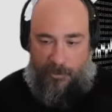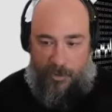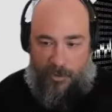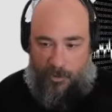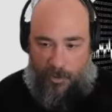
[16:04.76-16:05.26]
a
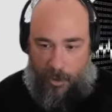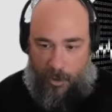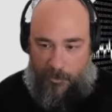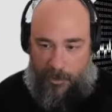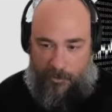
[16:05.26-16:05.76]
user call
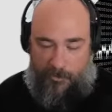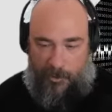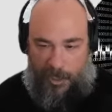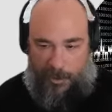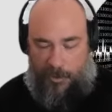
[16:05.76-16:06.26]
me and be
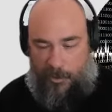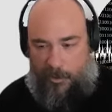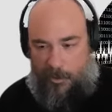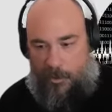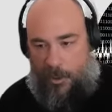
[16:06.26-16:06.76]
like,
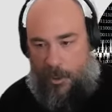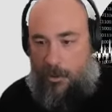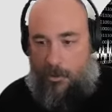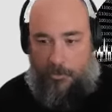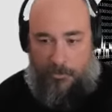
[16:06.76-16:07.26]

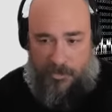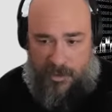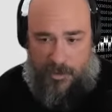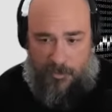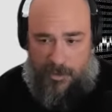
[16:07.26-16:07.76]
"Oh,
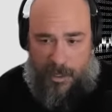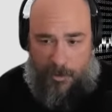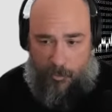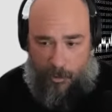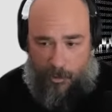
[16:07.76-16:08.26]
system's
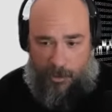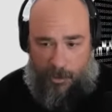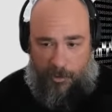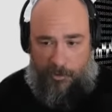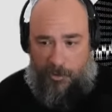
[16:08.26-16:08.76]
not
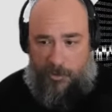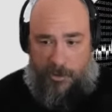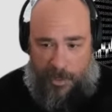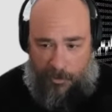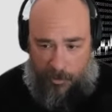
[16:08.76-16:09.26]
working. There's an
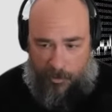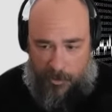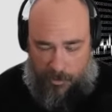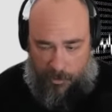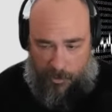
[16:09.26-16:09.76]
error on the
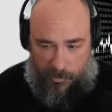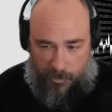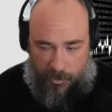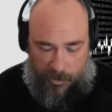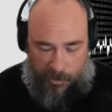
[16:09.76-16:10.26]
screen."
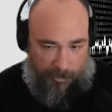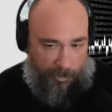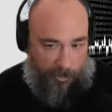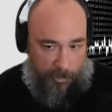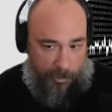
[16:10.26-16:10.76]
I'd be
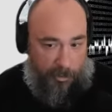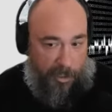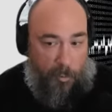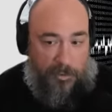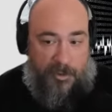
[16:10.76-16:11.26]
like, "Okay,
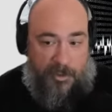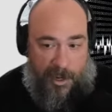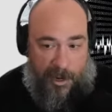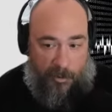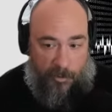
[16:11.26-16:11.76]
what does the
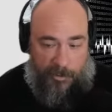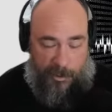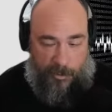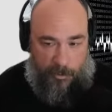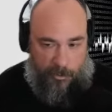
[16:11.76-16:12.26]
error
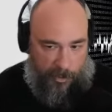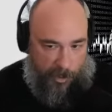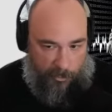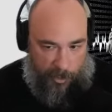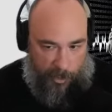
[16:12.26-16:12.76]
say?" I
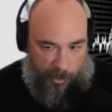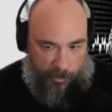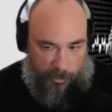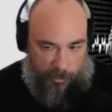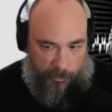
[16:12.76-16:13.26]
don't know. I
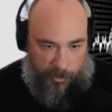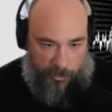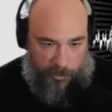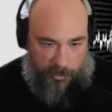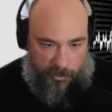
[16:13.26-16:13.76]
don't know
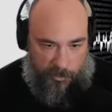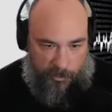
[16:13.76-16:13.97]
computers.